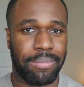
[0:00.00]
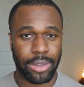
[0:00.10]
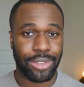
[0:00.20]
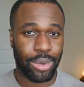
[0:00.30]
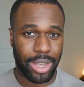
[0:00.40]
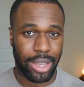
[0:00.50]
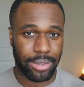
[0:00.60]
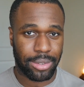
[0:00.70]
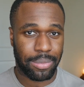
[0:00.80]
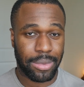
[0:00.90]
So
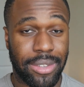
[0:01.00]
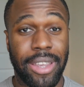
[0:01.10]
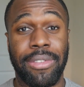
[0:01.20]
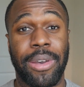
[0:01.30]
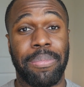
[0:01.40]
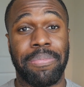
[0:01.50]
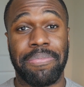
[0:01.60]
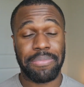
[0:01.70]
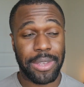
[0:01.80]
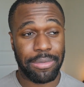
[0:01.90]
yes, save up
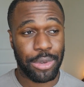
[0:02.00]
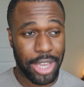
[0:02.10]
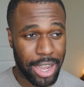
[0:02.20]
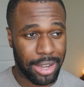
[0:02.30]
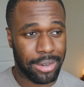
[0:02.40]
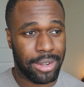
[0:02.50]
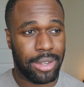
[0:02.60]
if you can.